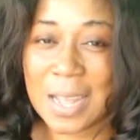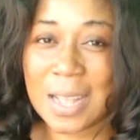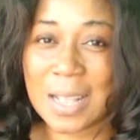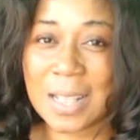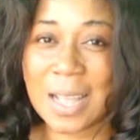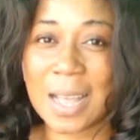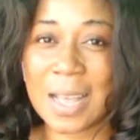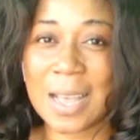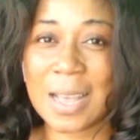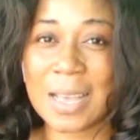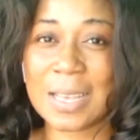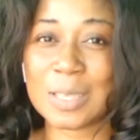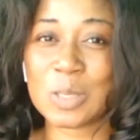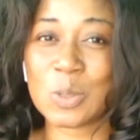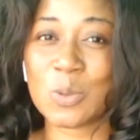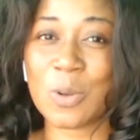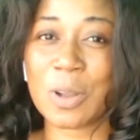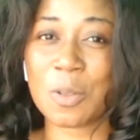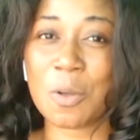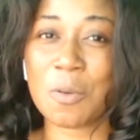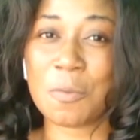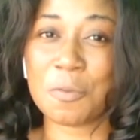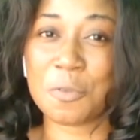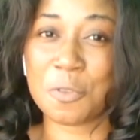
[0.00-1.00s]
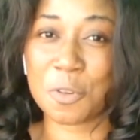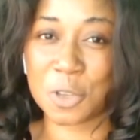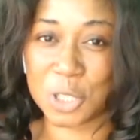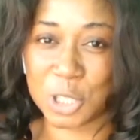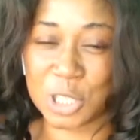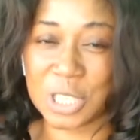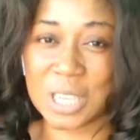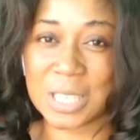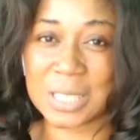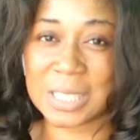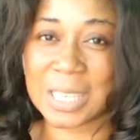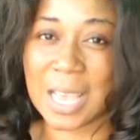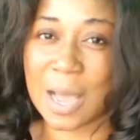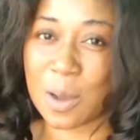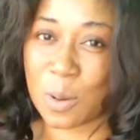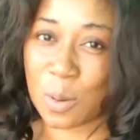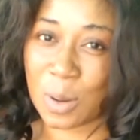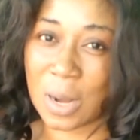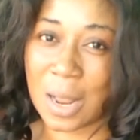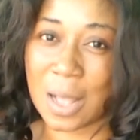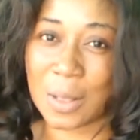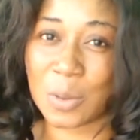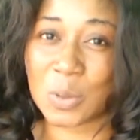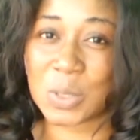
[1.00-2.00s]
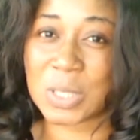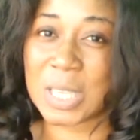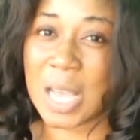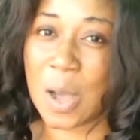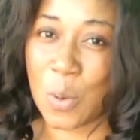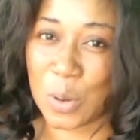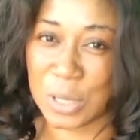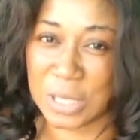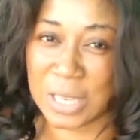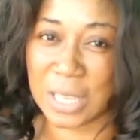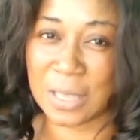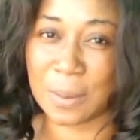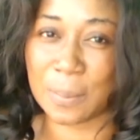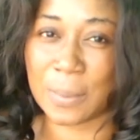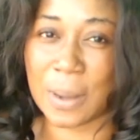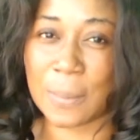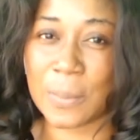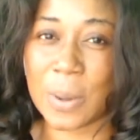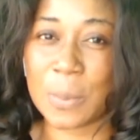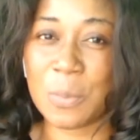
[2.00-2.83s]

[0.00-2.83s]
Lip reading: Now, it's rather unfortunate, sir, Colonisa or Yaniba.